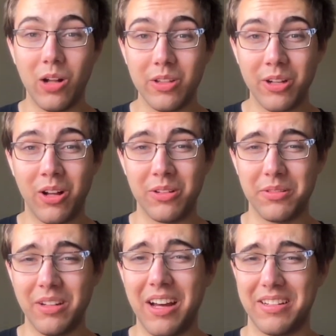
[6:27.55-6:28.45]
All in
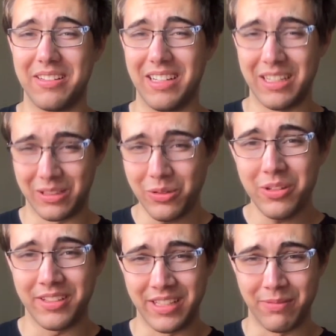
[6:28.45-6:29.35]
all, not
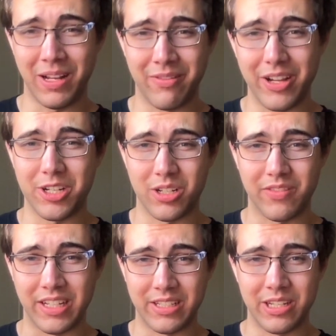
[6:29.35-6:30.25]
including the
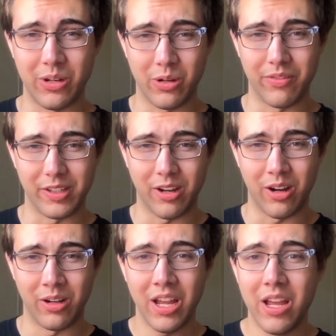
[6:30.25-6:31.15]
renovation of the interior of the
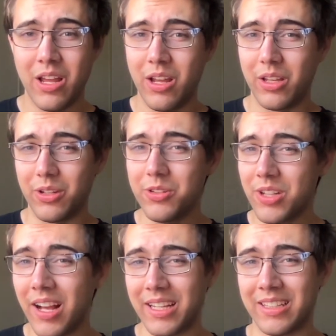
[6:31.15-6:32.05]
car,
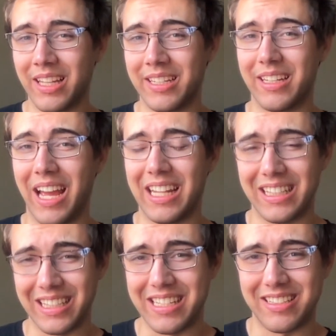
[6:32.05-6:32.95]
you're talking like
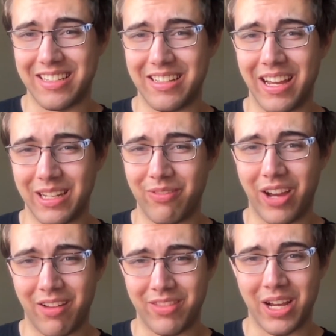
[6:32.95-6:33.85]
at least
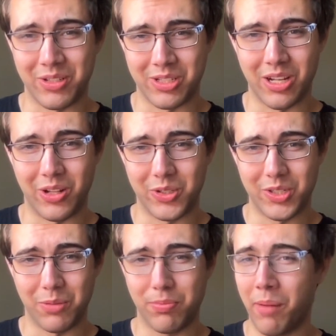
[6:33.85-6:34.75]

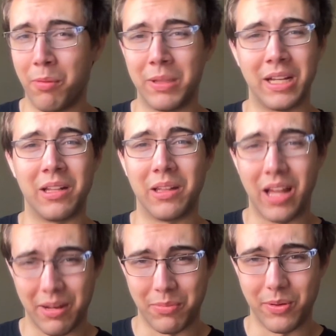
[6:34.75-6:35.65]
$95,000 here, probably a
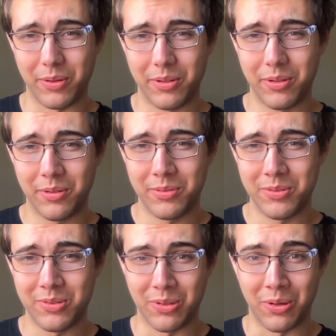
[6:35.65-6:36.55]
lot more.
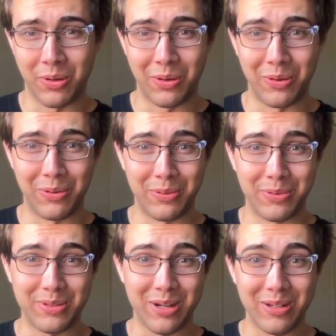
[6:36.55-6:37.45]

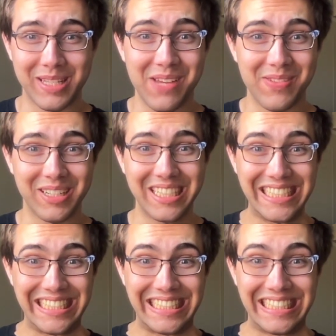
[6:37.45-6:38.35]
So start saving.
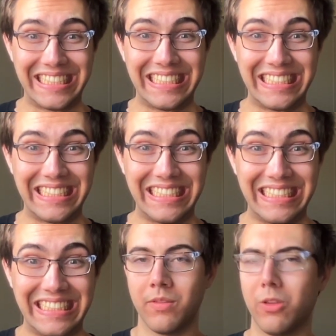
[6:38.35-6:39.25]

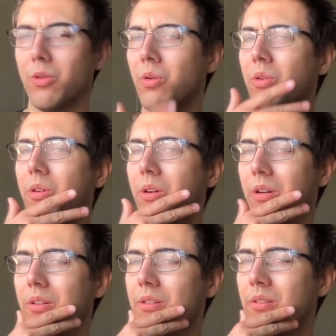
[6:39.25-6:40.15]

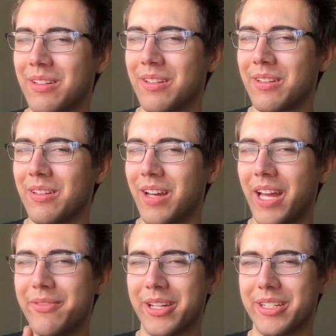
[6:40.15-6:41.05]
Or, I have
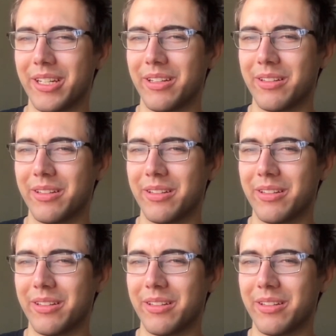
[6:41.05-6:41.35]
an idea.